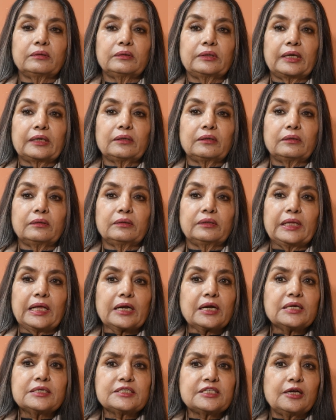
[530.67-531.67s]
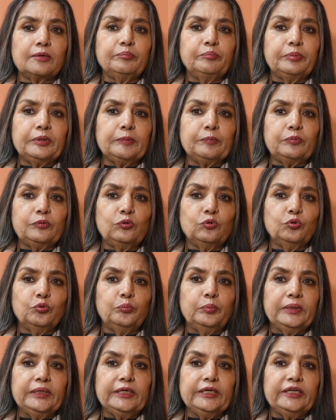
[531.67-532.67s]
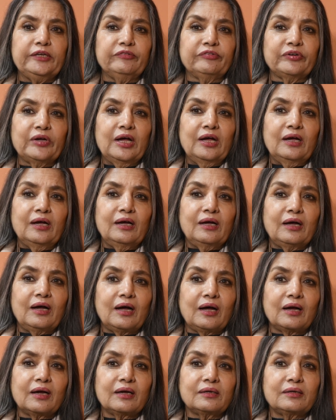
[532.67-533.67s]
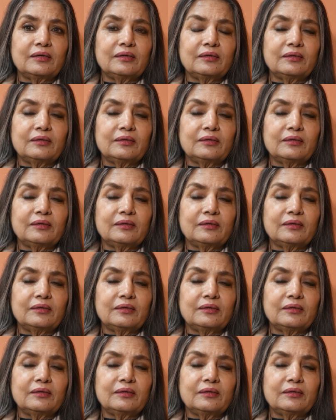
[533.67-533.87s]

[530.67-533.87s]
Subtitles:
that there are some people who believe art